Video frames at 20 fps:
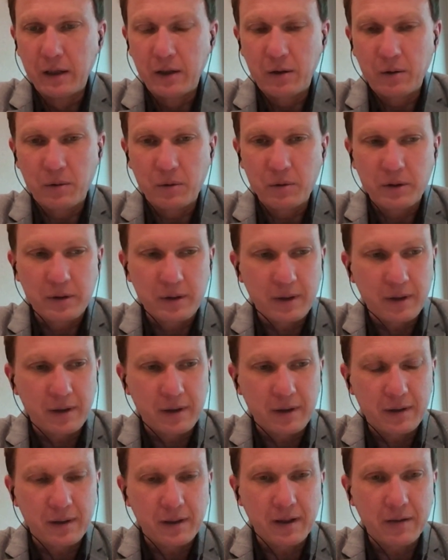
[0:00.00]
caused
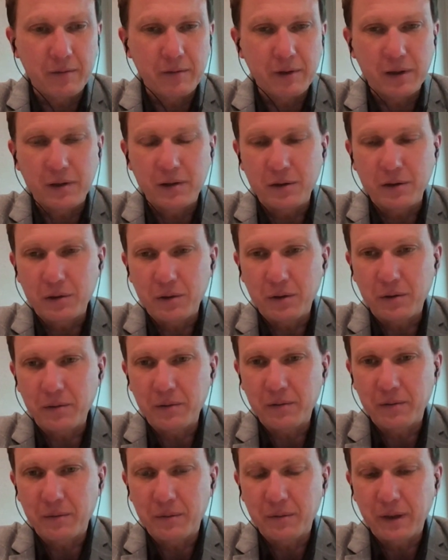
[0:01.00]
a significant
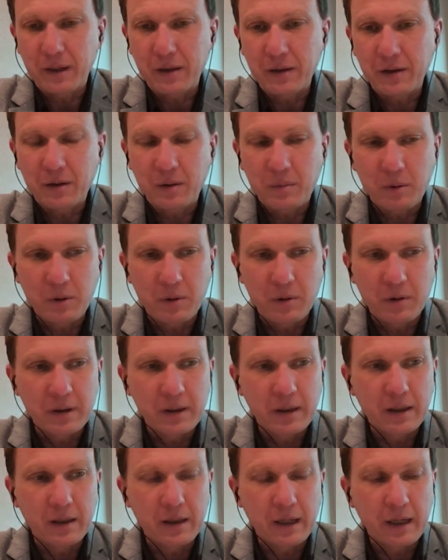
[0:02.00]
shock through that
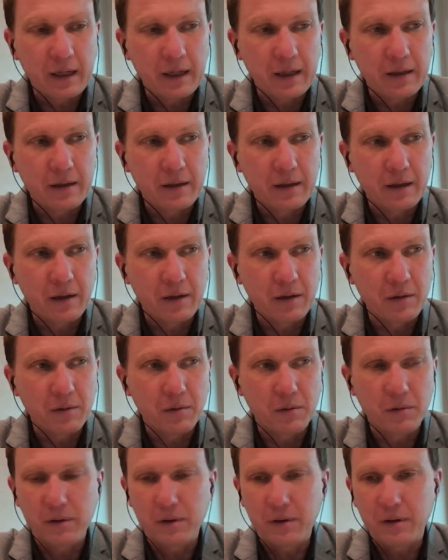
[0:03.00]
community and an
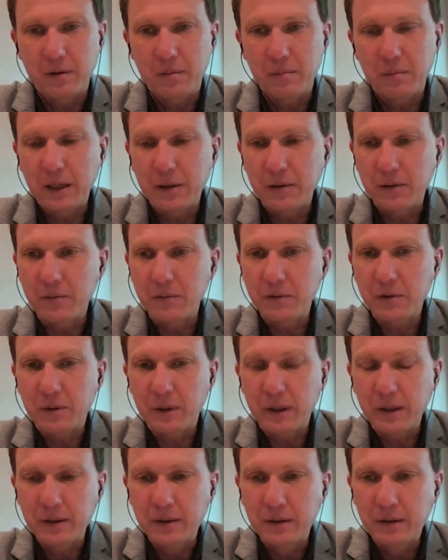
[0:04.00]
inordinate amount of
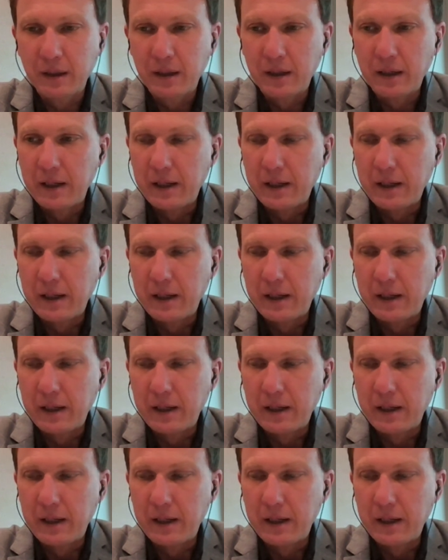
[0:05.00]
stress.